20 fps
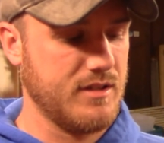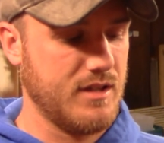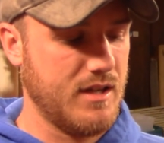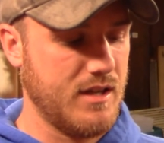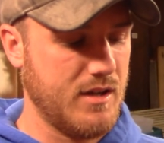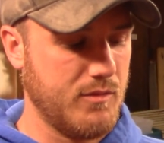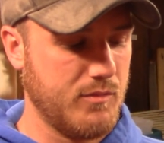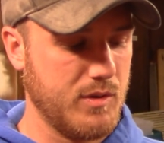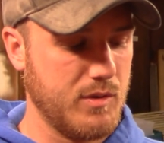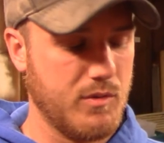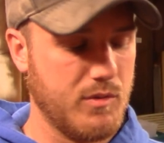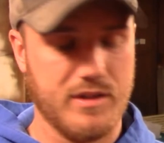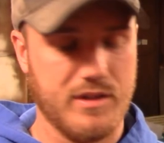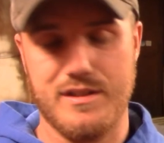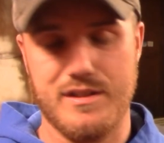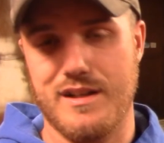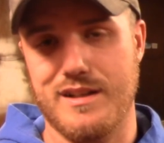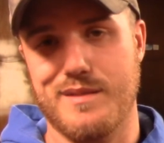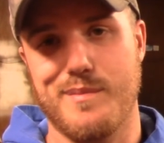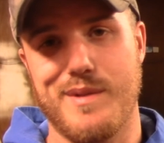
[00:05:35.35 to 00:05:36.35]
We want to
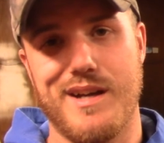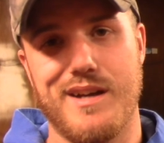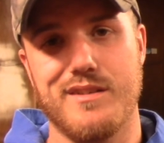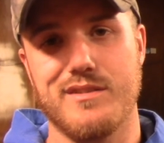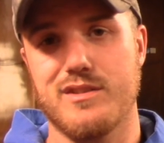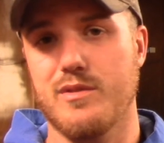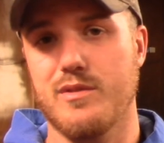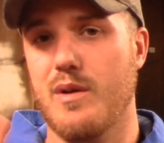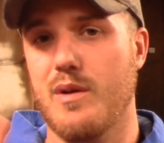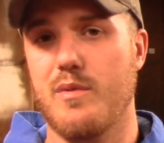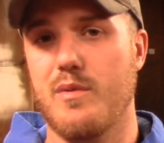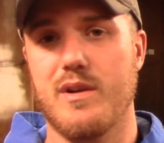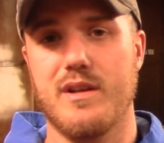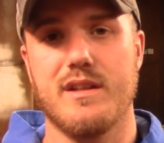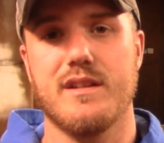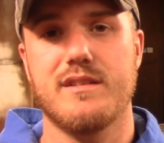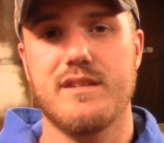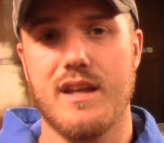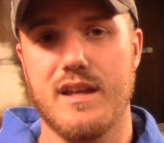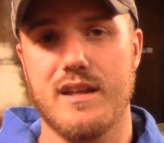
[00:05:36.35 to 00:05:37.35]
talk about, do I want
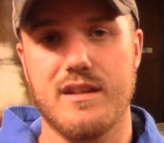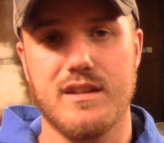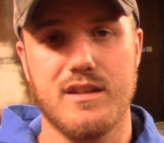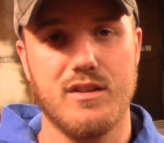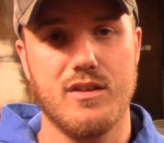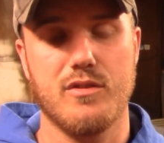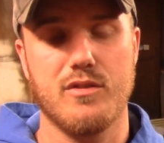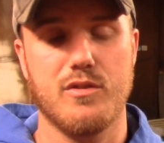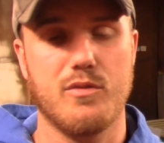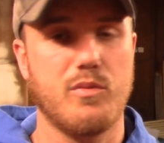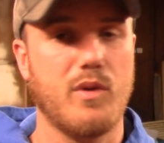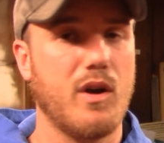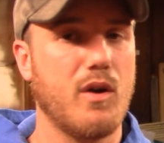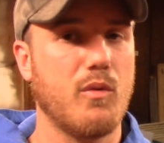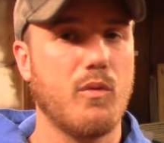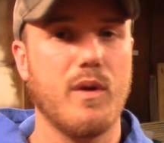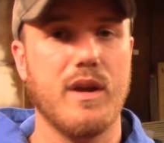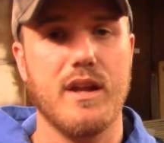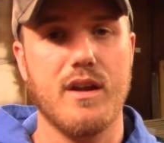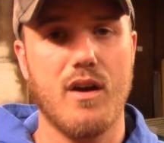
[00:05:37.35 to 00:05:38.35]
to take, you know, the rear
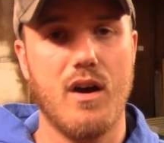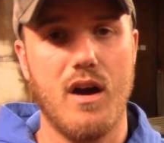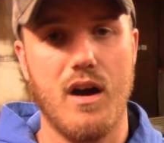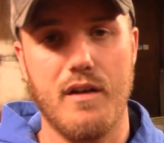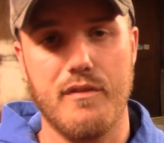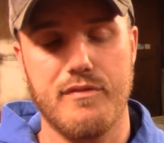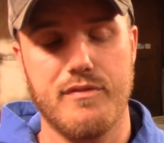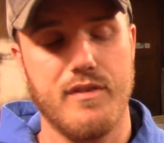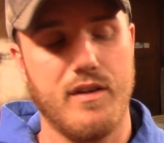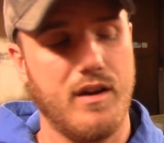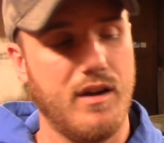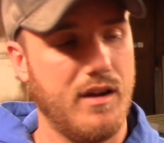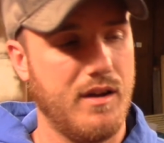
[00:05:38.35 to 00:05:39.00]
wing off?